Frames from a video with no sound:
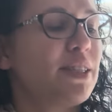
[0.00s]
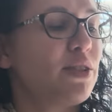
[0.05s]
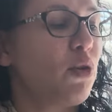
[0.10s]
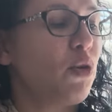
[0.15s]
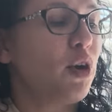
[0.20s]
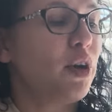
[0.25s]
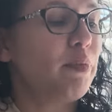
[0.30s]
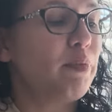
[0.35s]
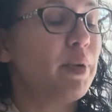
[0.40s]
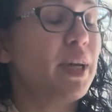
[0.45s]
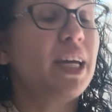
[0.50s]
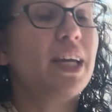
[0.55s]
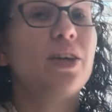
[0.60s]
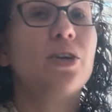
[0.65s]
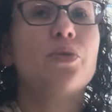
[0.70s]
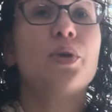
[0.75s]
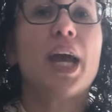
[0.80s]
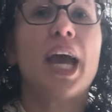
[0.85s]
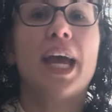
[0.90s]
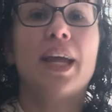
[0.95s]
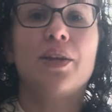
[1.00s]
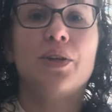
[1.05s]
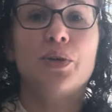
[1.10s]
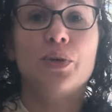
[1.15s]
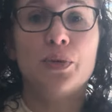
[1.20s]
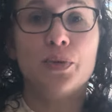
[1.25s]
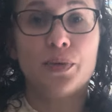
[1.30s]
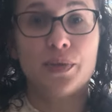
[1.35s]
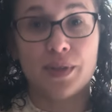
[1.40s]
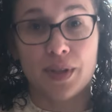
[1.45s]
chord beat, you can
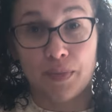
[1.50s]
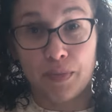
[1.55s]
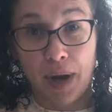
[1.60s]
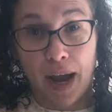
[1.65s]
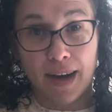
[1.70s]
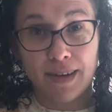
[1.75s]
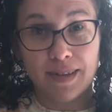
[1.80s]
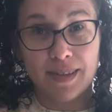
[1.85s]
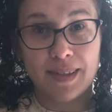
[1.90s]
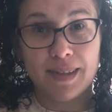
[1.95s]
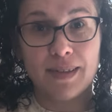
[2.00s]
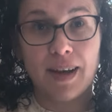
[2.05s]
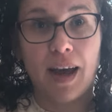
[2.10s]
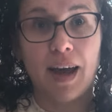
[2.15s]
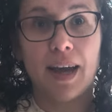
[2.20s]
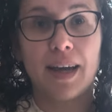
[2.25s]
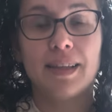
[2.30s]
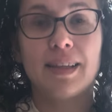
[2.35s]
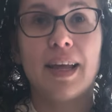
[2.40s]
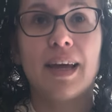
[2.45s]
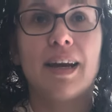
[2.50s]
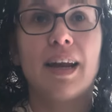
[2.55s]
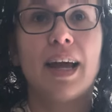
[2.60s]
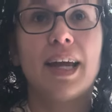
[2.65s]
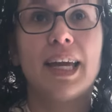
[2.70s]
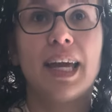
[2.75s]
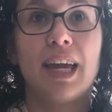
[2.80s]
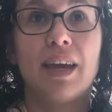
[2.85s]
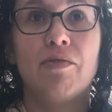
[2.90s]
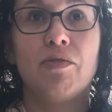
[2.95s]
use the practice guide that I
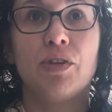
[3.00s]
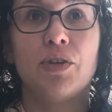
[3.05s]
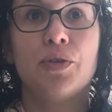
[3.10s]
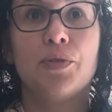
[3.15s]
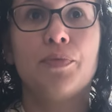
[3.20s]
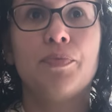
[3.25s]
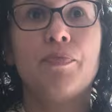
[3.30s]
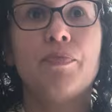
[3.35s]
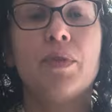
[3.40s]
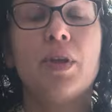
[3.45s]
gave you.